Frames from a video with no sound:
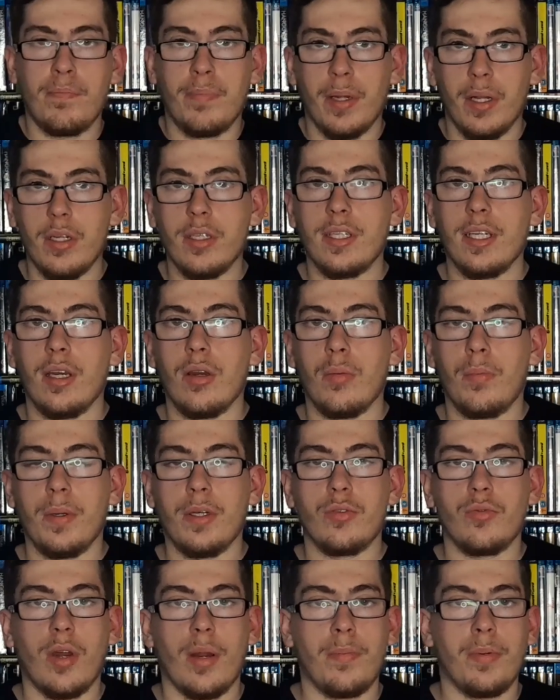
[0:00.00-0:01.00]
building up
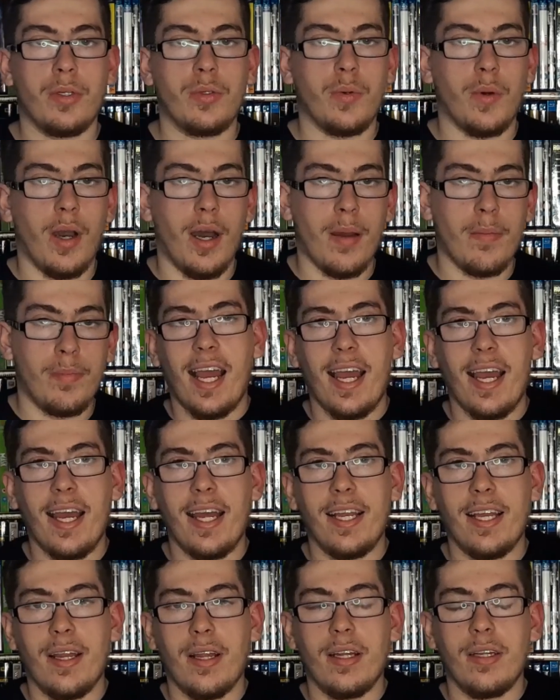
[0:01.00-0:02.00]
his repertoire
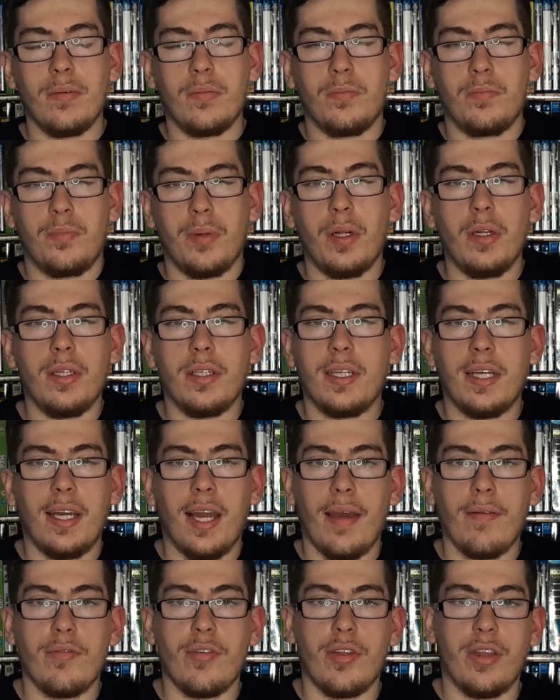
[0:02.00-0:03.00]
and
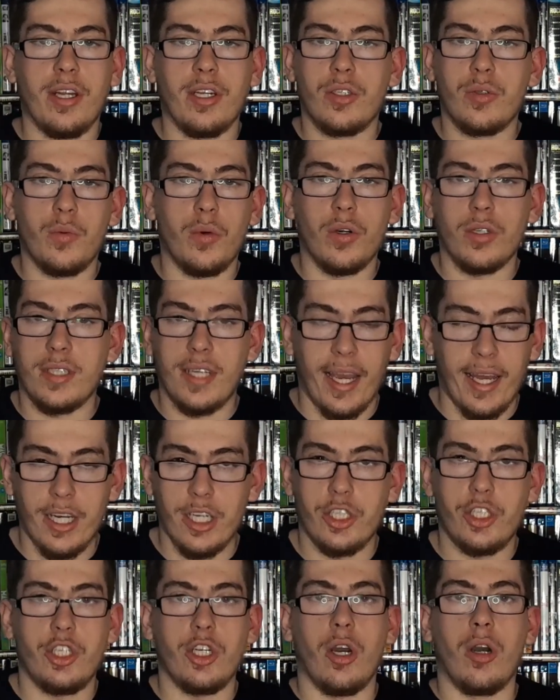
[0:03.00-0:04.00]
building everything towards
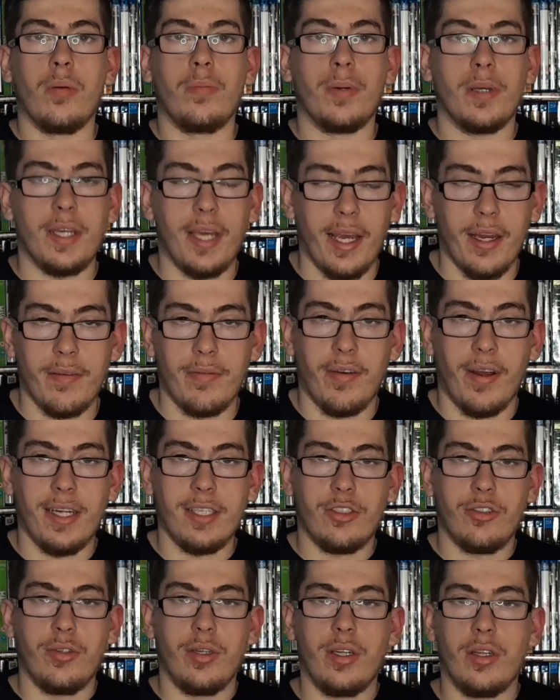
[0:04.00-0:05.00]
getting a shop and getting a
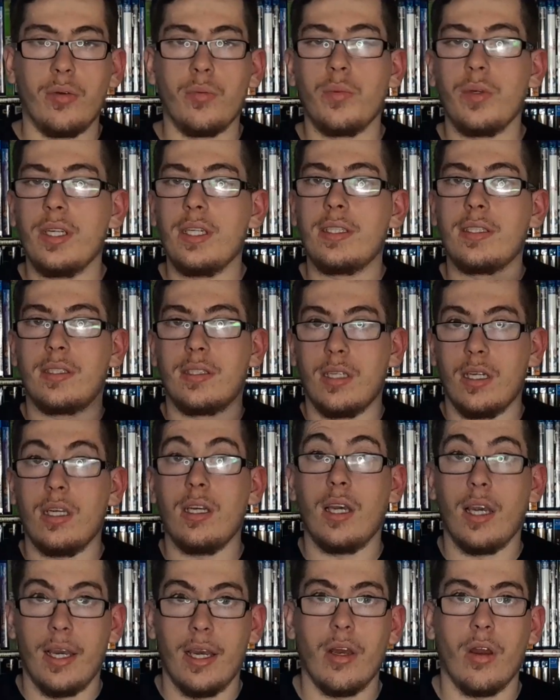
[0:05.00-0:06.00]
factory that we
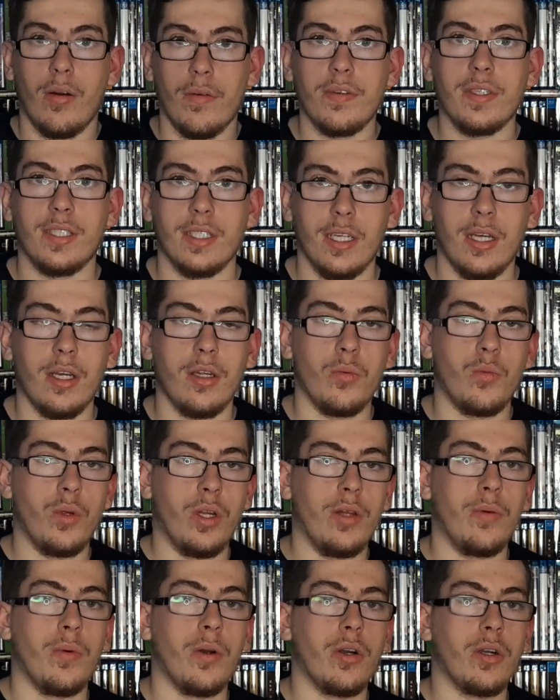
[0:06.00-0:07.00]
see in obviously
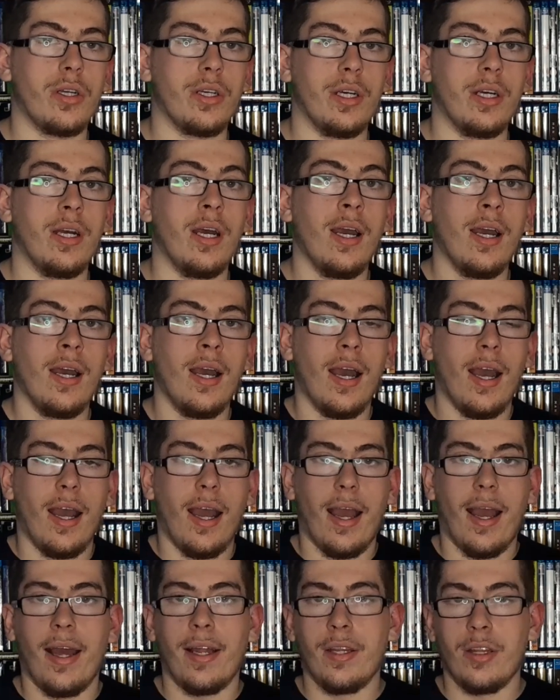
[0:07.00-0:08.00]
Willy Wonka
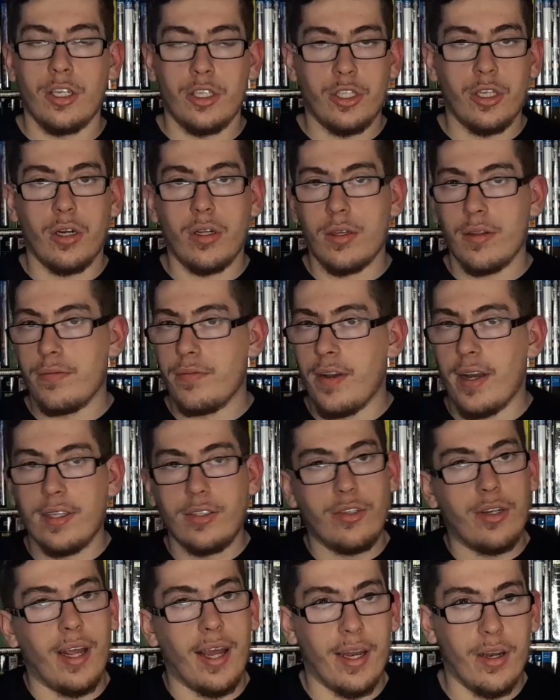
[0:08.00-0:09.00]
and the Chocolate
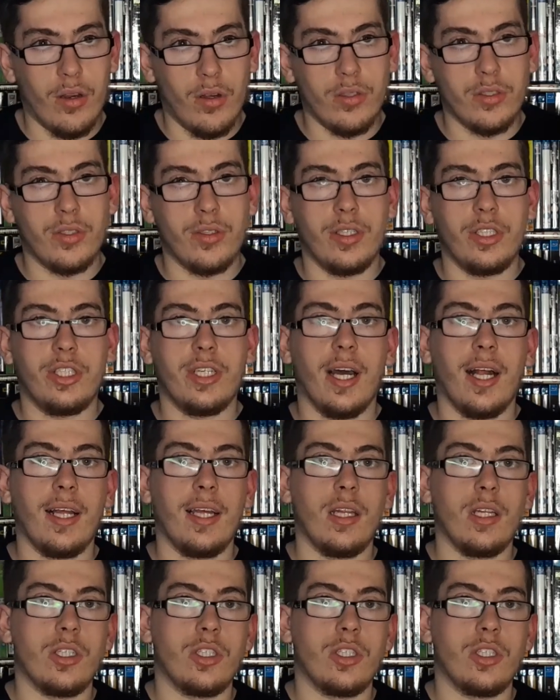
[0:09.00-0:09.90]
Factory, and also in Charlie and